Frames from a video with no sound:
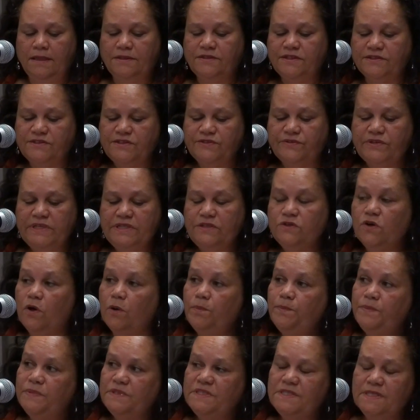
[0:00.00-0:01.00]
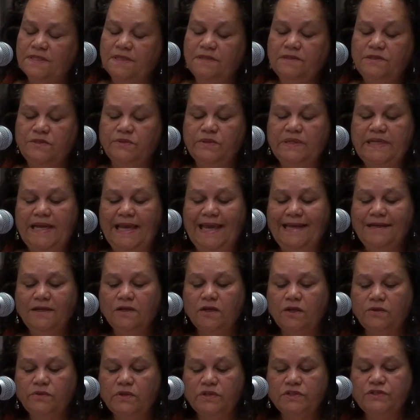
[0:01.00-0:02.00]
the direct opposite to an
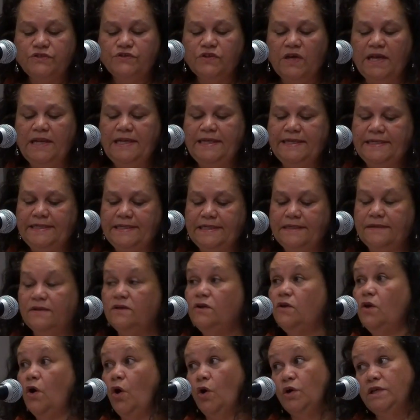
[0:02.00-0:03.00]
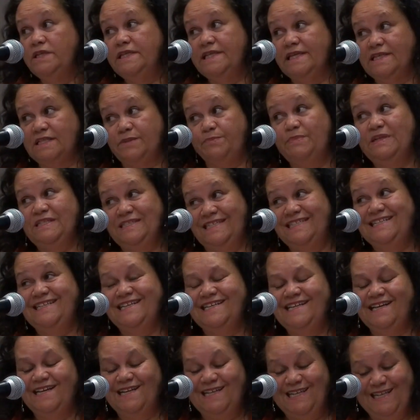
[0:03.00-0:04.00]
Anglo-Australian context,
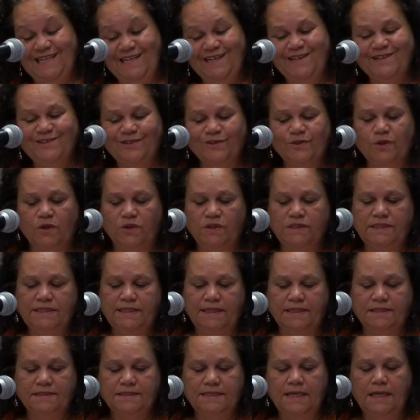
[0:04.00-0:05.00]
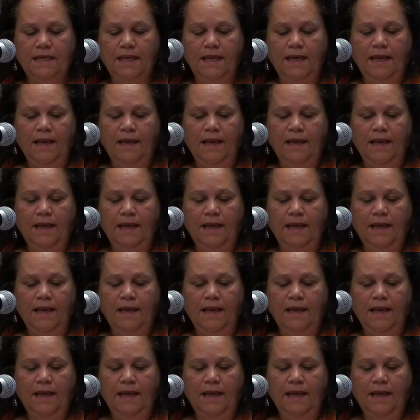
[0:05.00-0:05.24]
particularly a legal context,